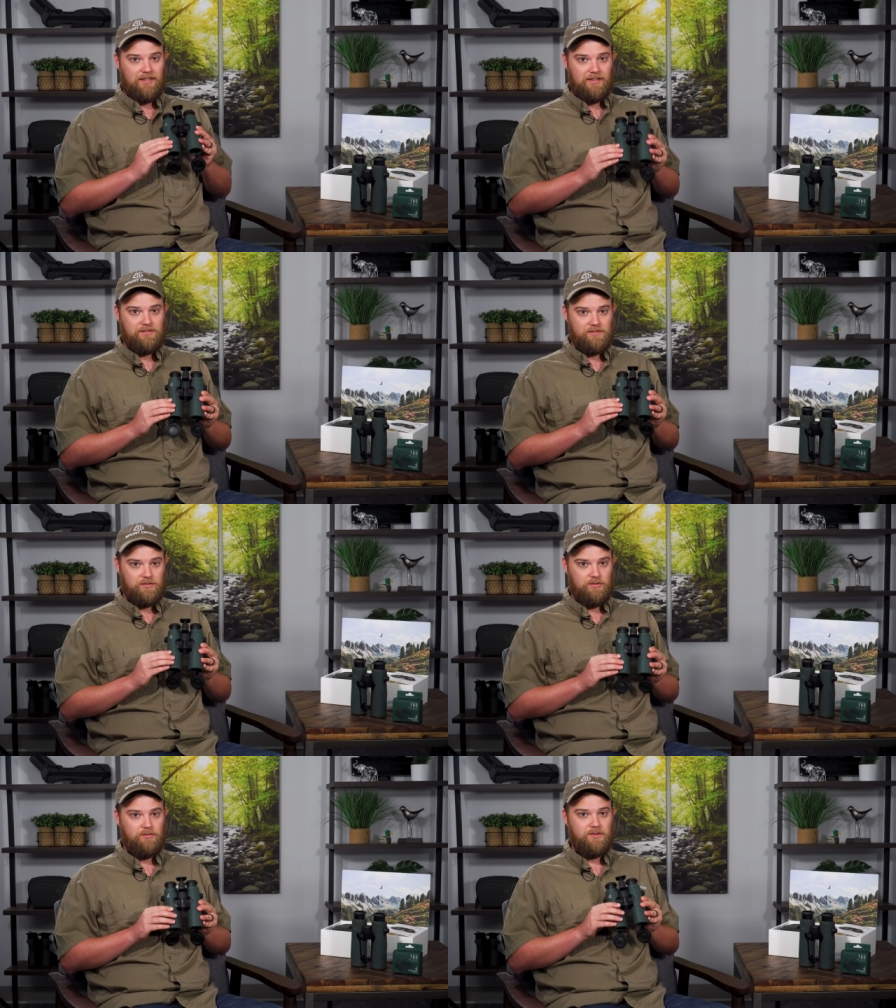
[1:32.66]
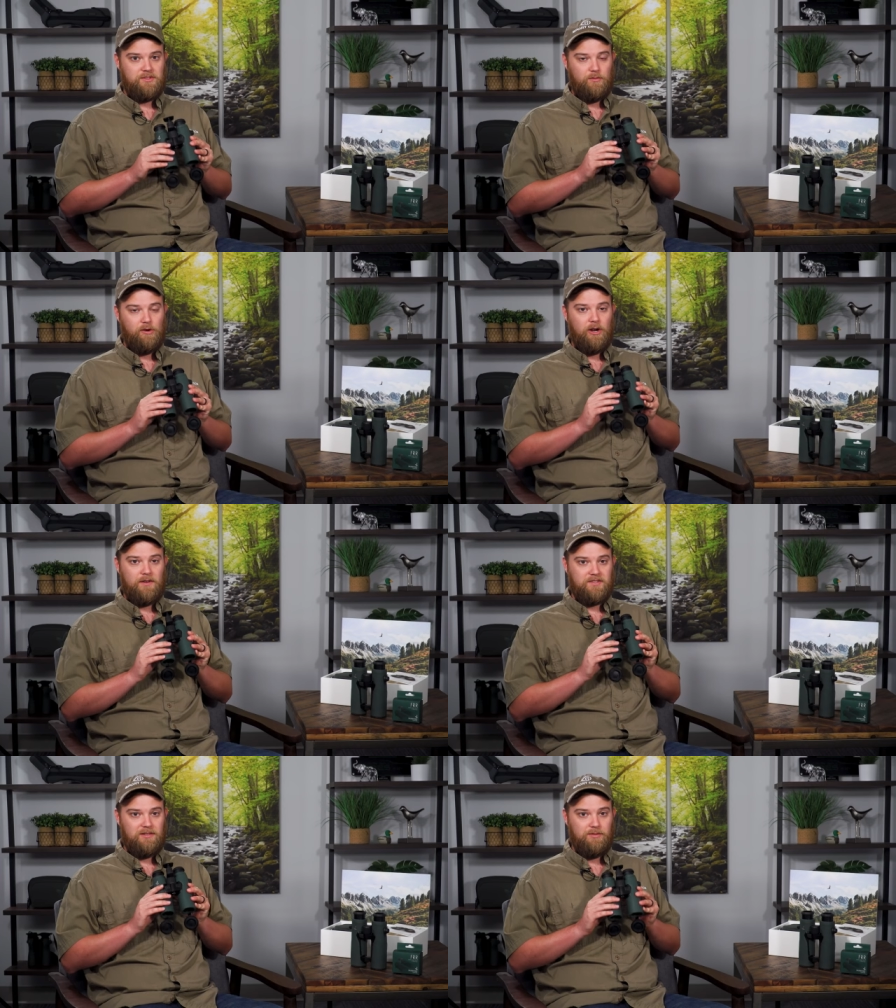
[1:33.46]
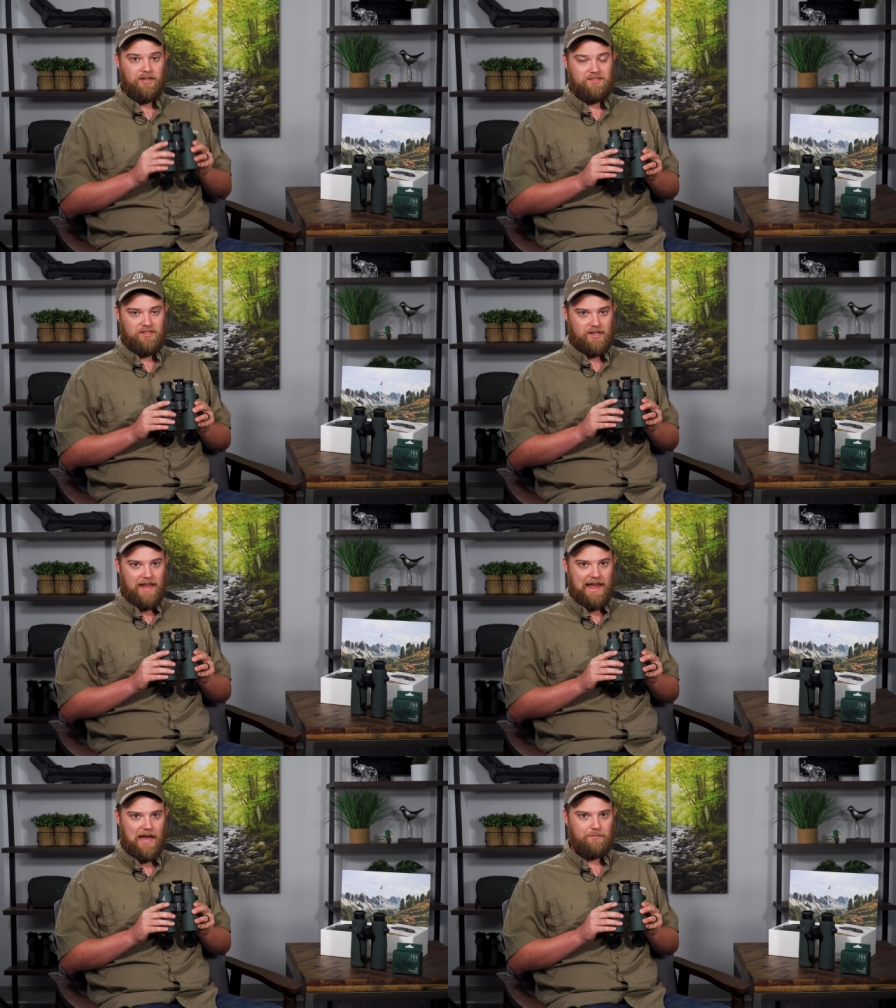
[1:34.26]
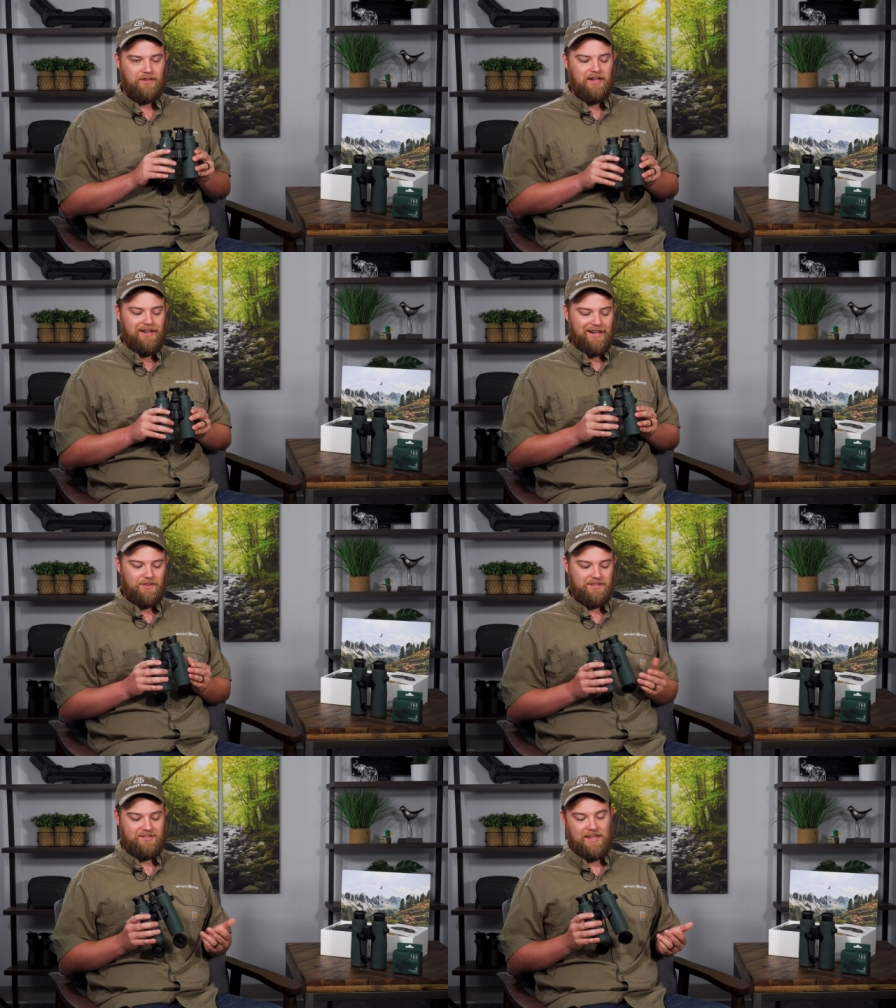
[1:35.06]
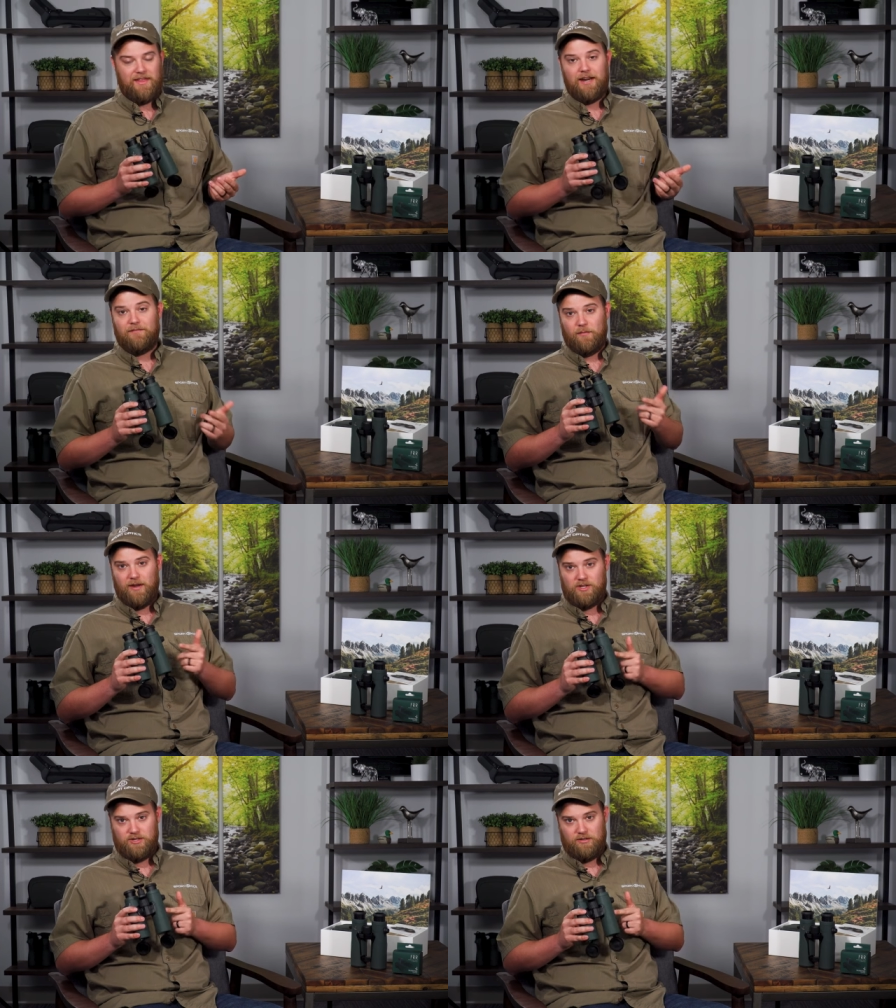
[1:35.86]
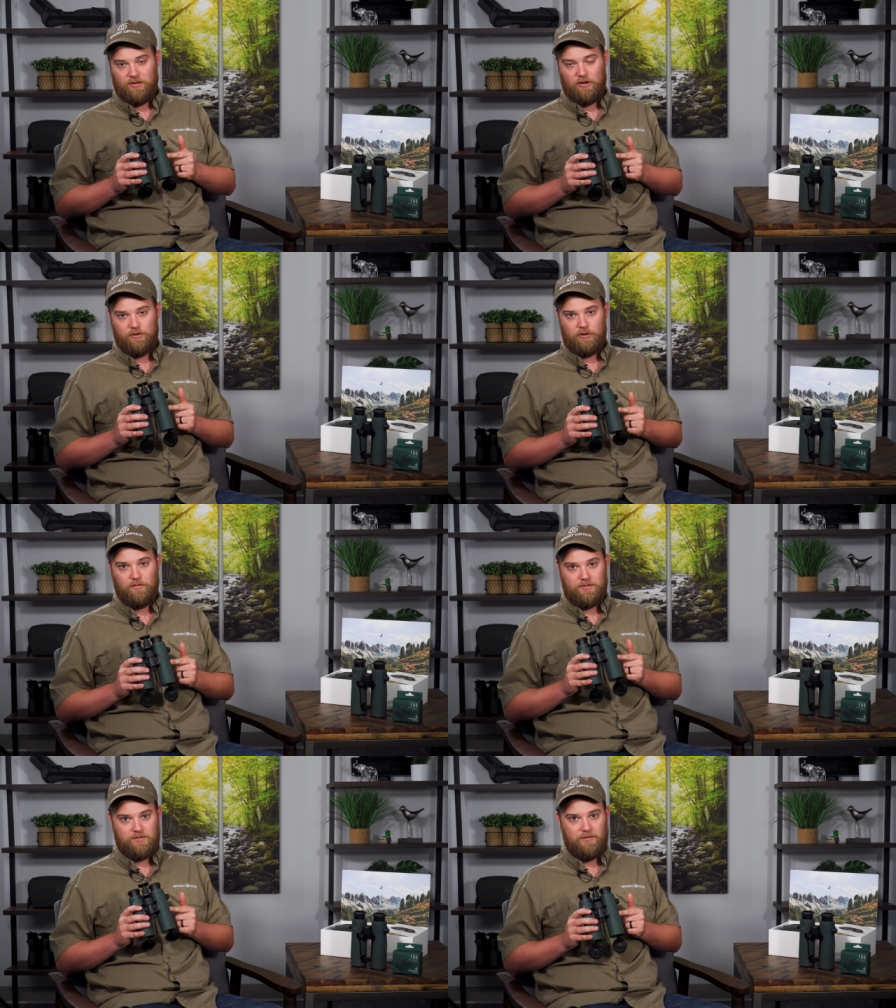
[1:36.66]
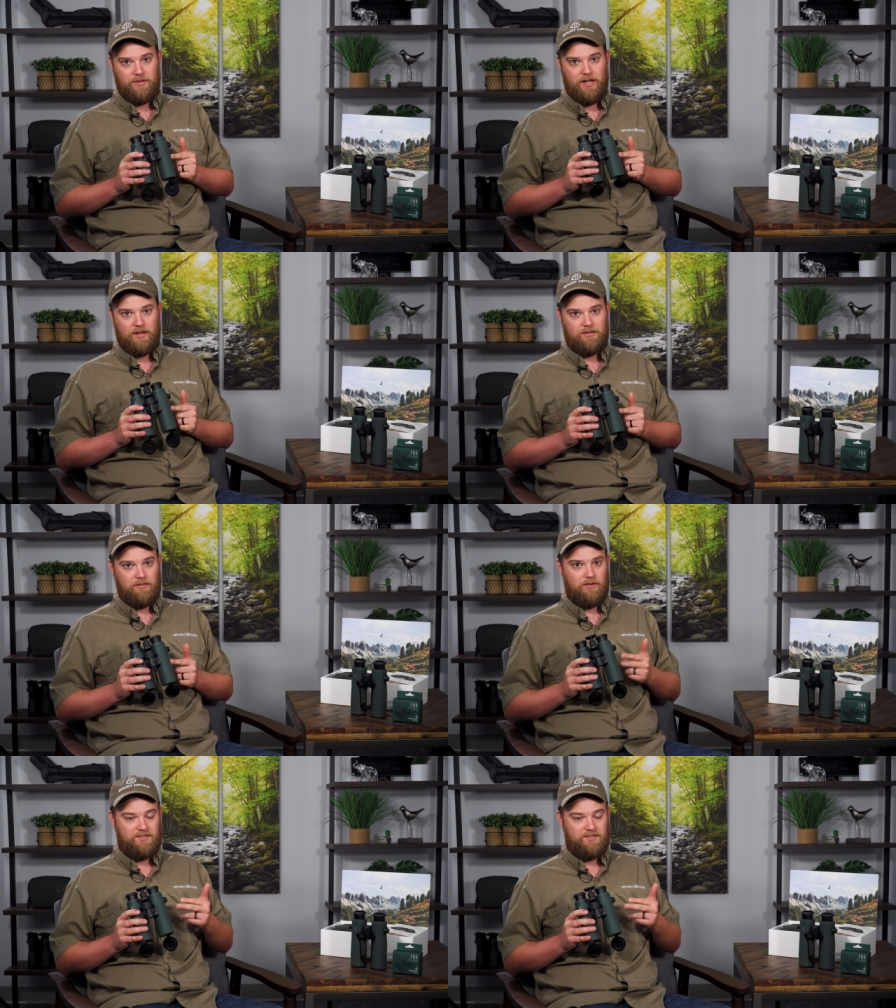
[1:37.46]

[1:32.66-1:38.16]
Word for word: into the Swarovski ballistic app and then send that information on over to the binocular.